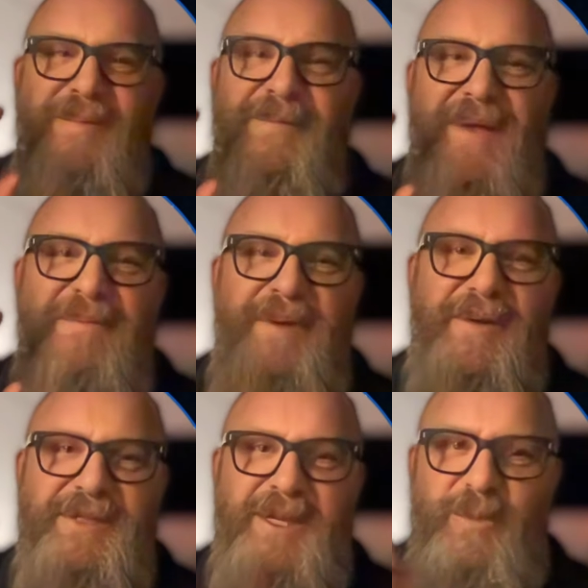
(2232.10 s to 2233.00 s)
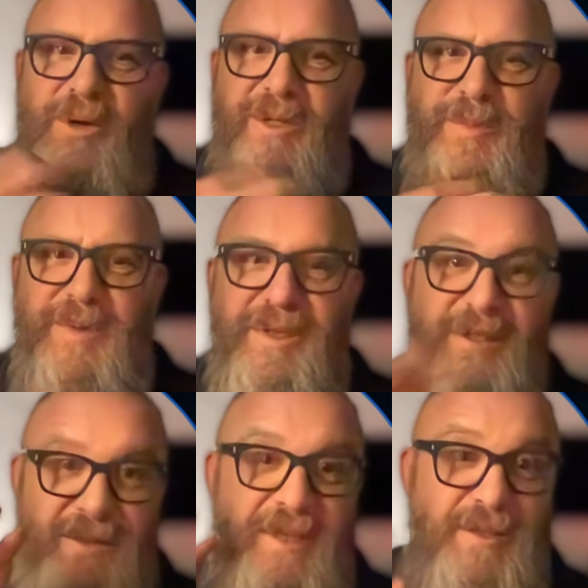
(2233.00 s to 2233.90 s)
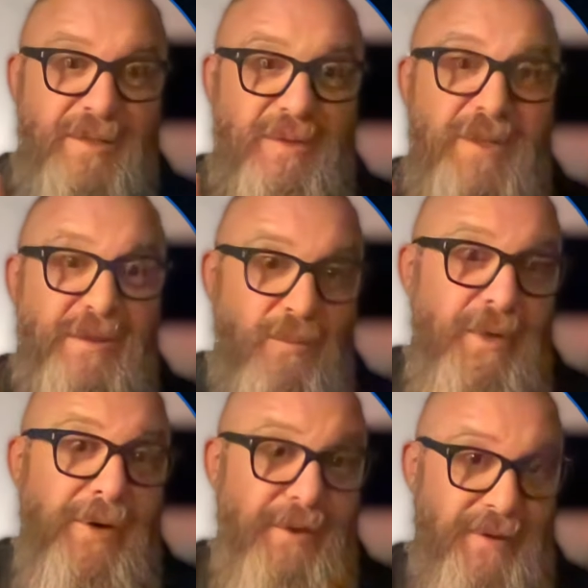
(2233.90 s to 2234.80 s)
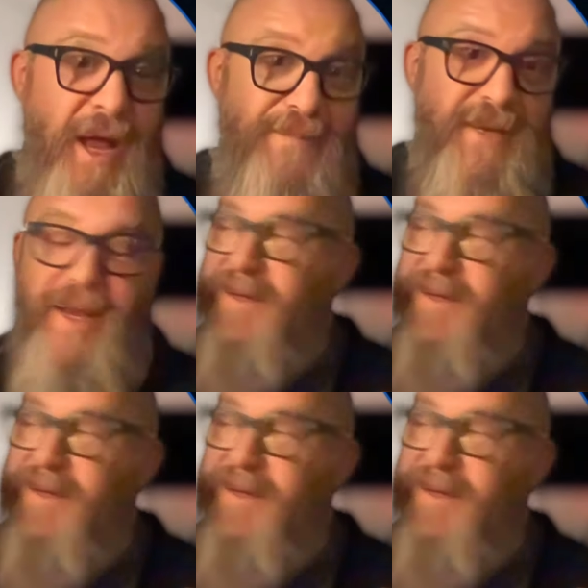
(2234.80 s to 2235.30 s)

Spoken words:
mean I've probably seen worse, but this is near the top 10.